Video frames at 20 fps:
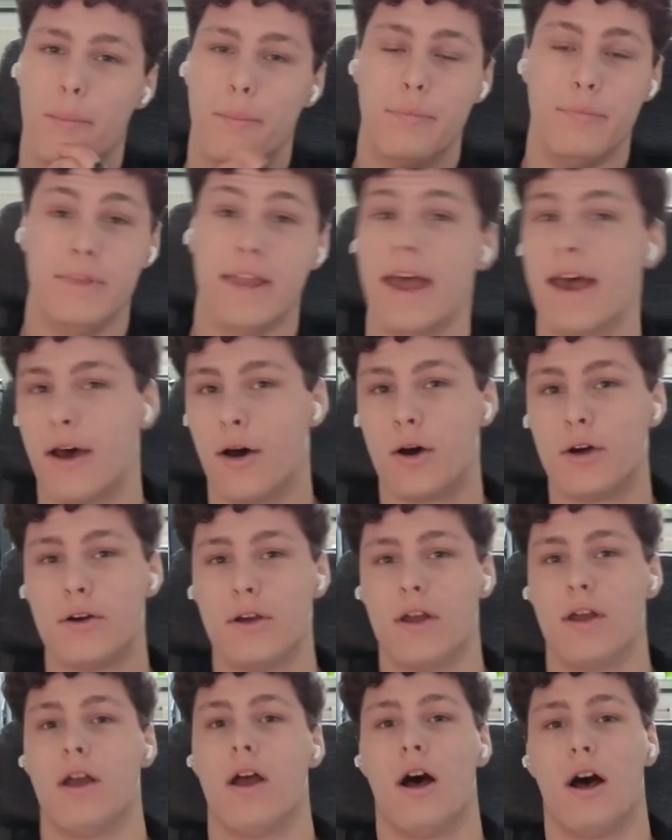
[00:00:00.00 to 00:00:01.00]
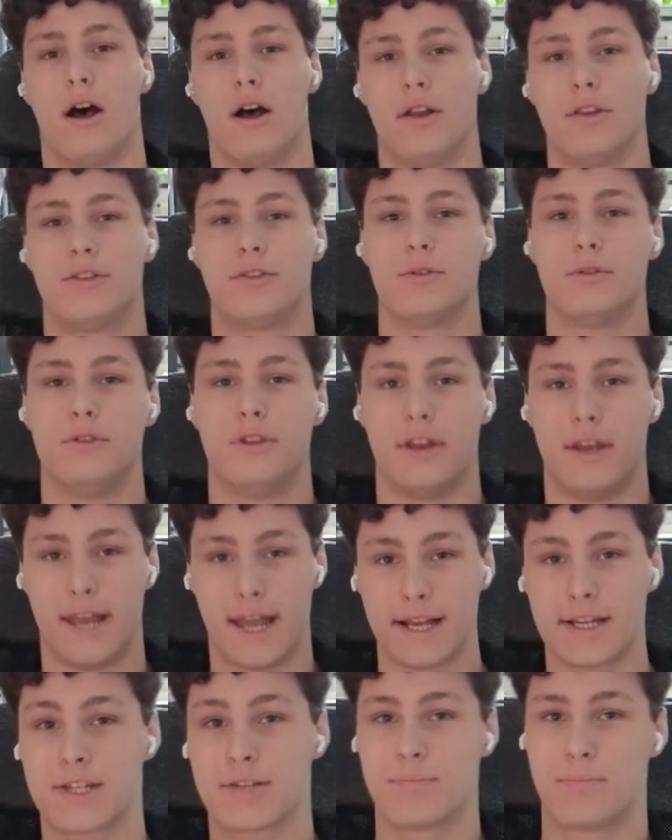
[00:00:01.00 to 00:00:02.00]
Now, on to the
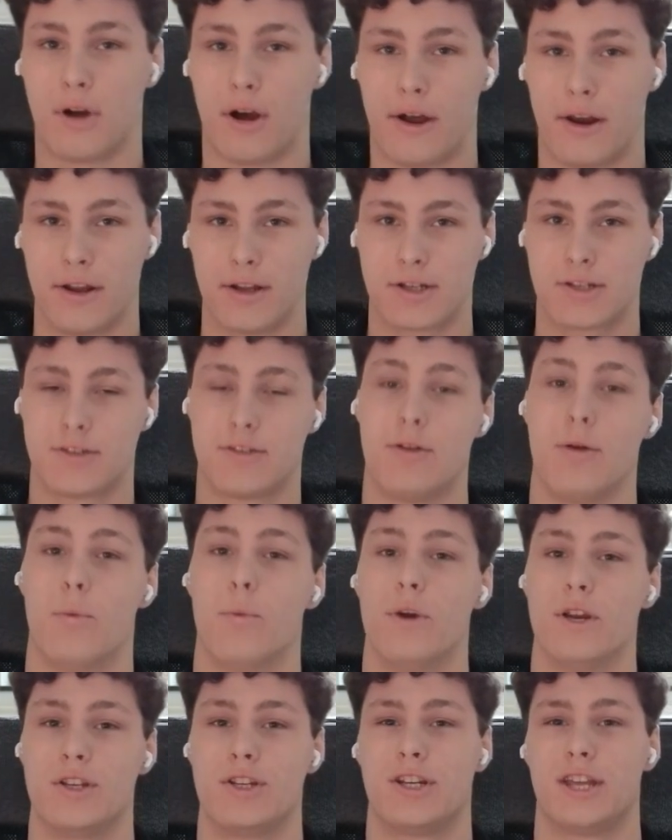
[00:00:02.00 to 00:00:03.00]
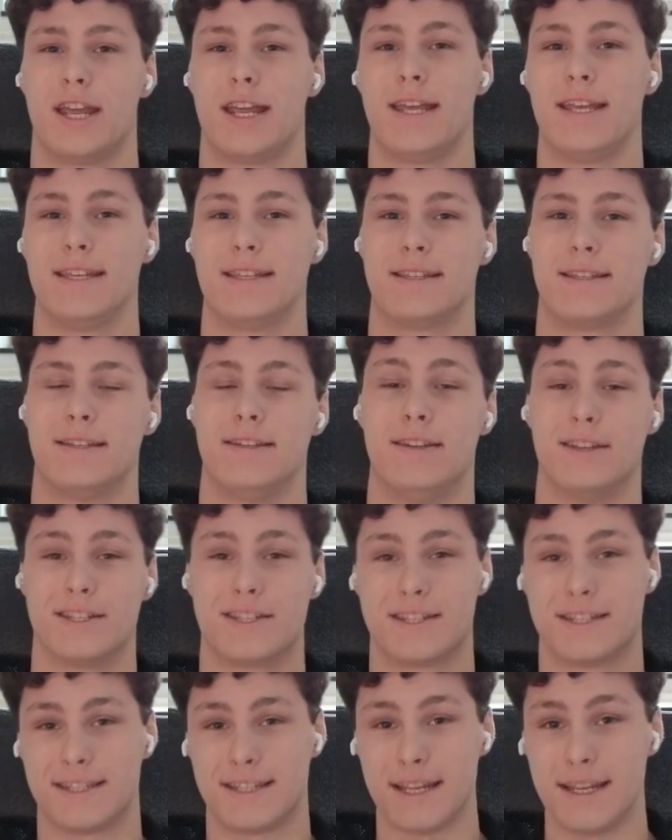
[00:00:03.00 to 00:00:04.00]
next product, which is the
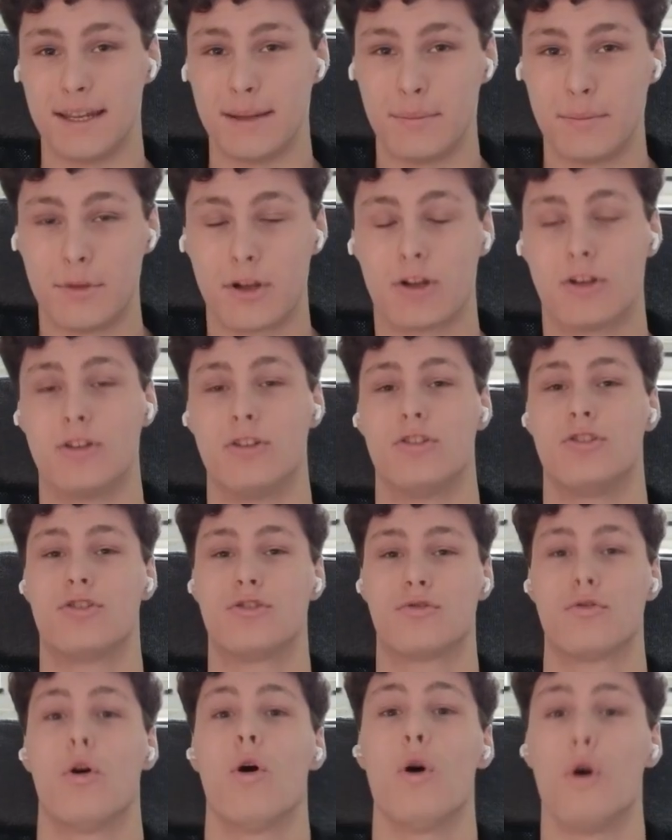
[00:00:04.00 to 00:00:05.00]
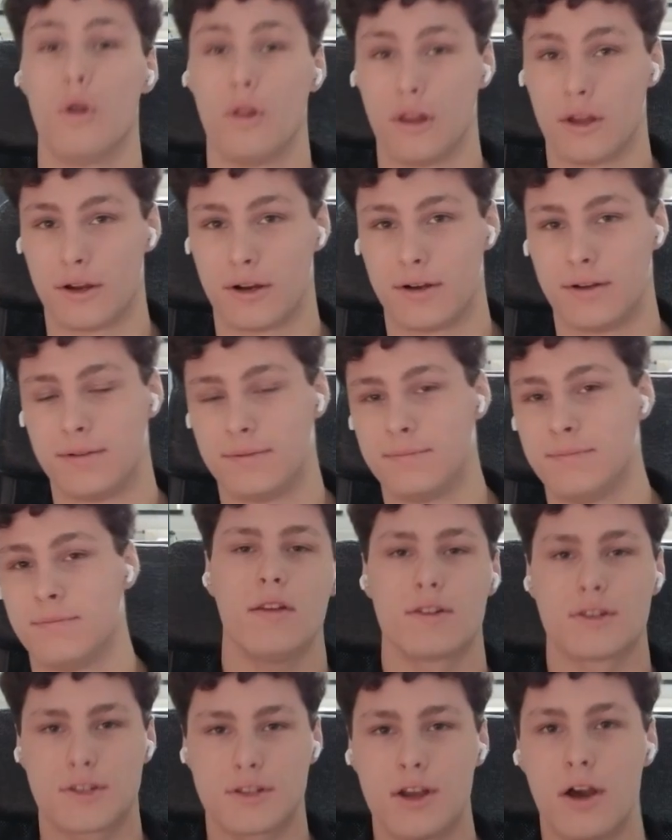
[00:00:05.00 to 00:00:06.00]
Steam controller.
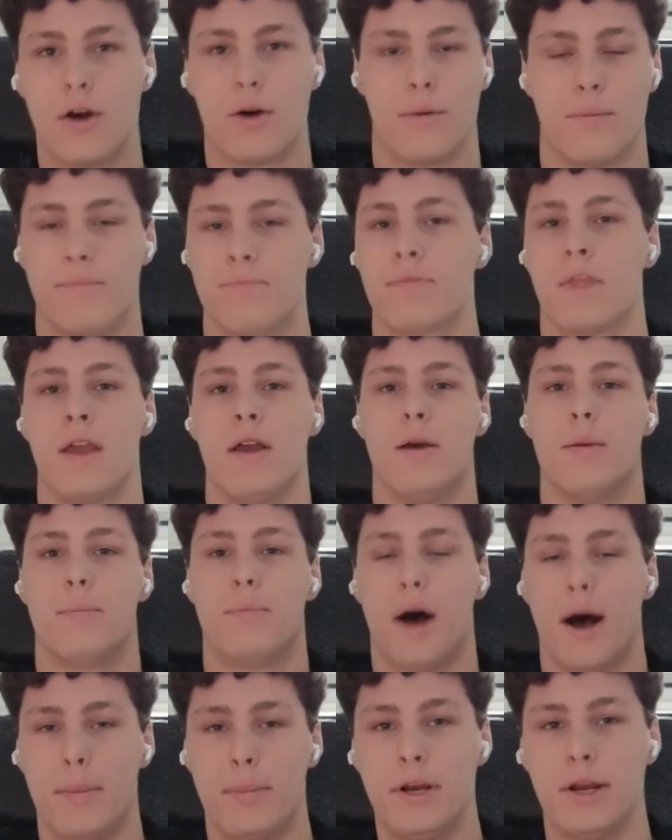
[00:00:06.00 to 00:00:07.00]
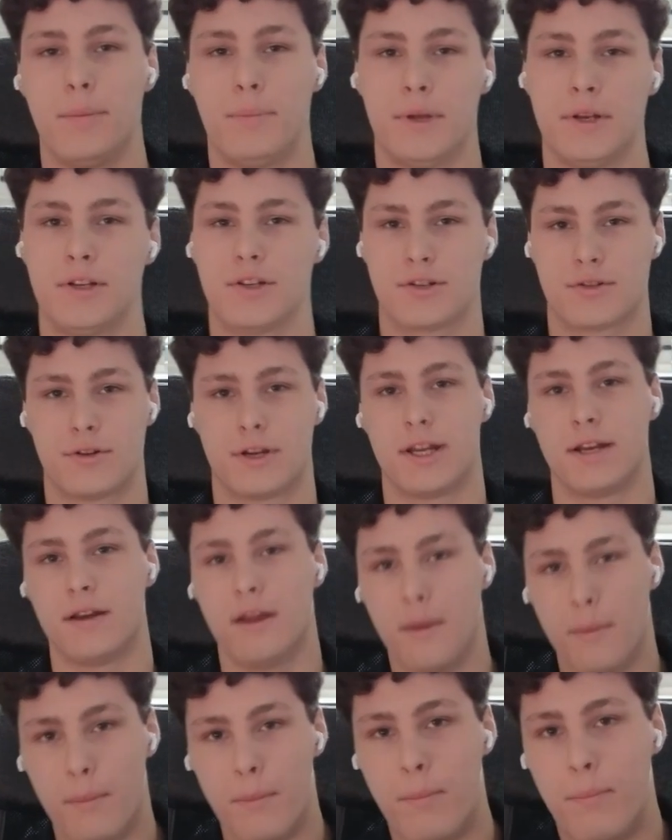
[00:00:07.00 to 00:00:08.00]
So, pop it up on the
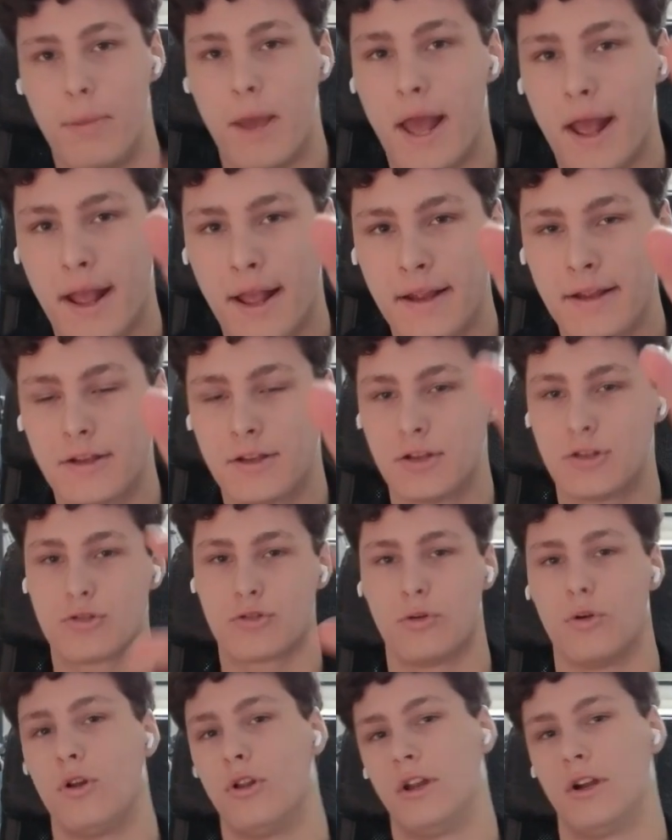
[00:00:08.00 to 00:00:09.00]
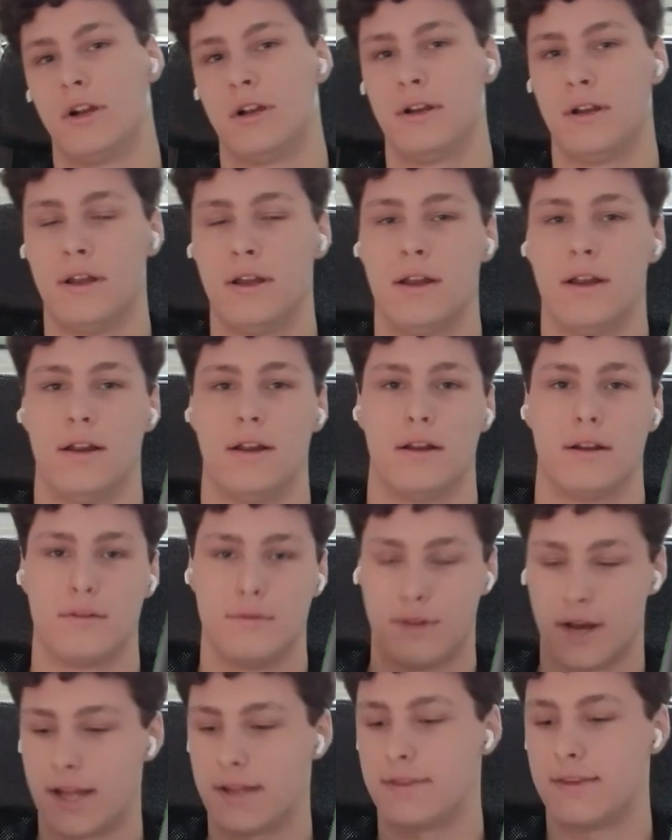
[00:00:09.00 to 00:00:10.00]
screen, bang, controller,
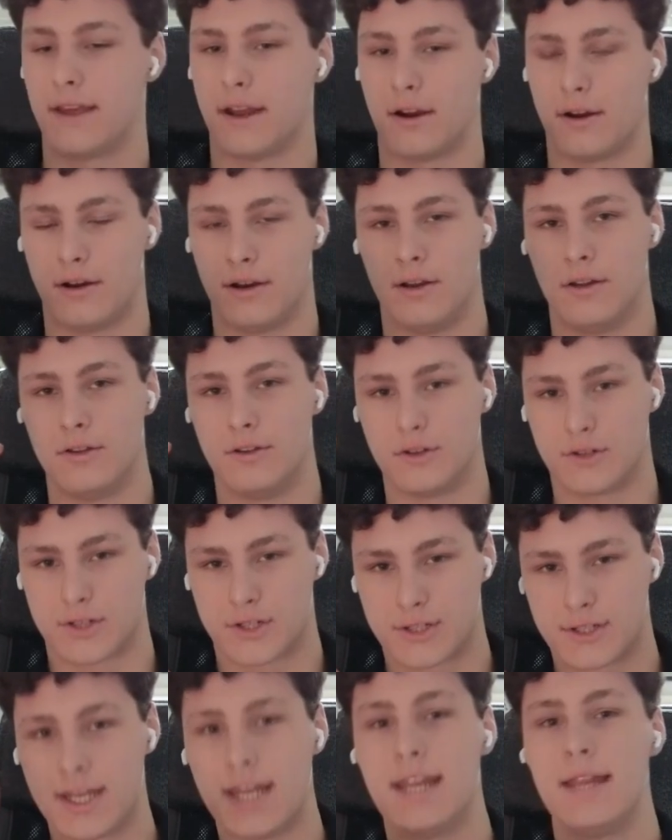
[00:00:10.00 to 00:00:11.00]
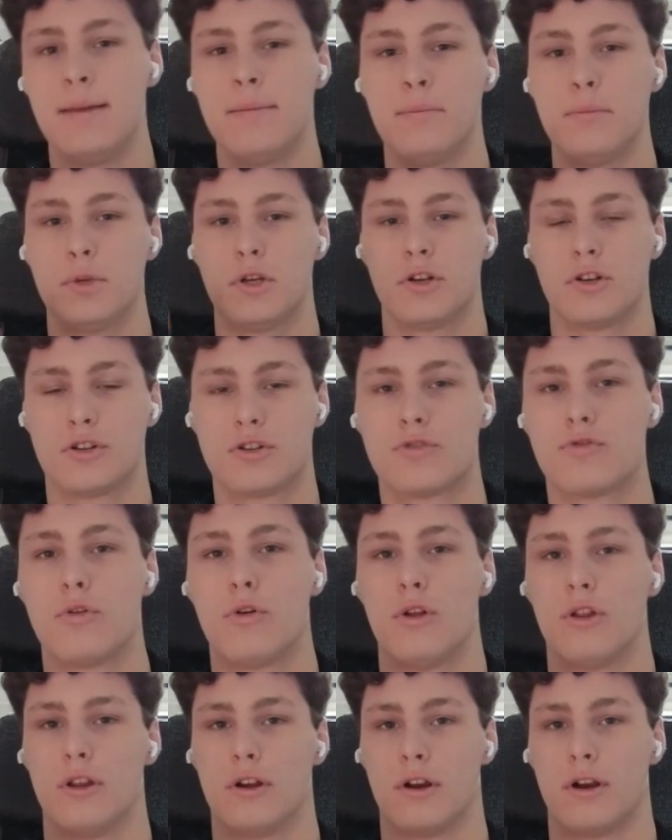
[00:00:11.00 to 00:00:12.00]
right there. The Steam
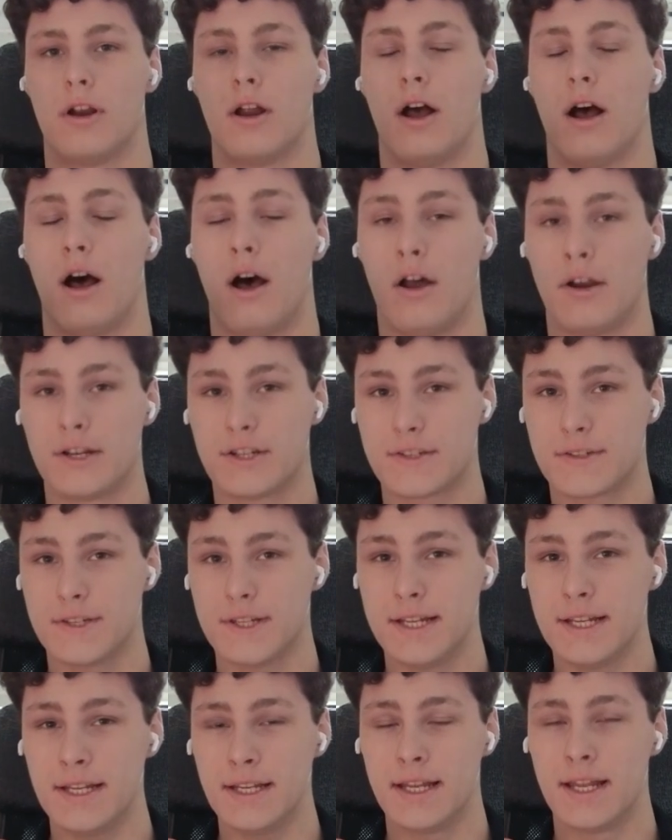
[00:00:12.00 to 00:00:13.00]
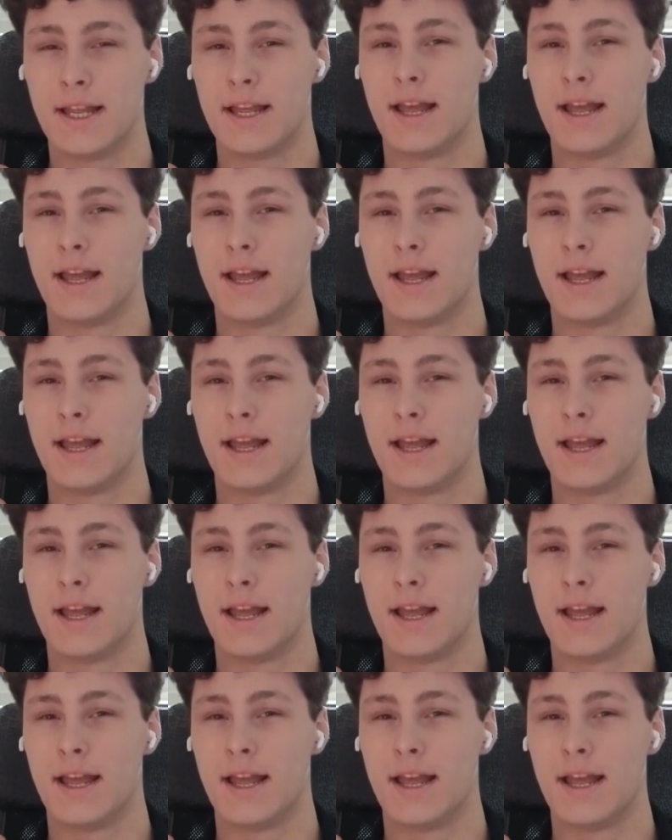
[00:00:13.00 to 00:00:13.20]
controller. Honestly,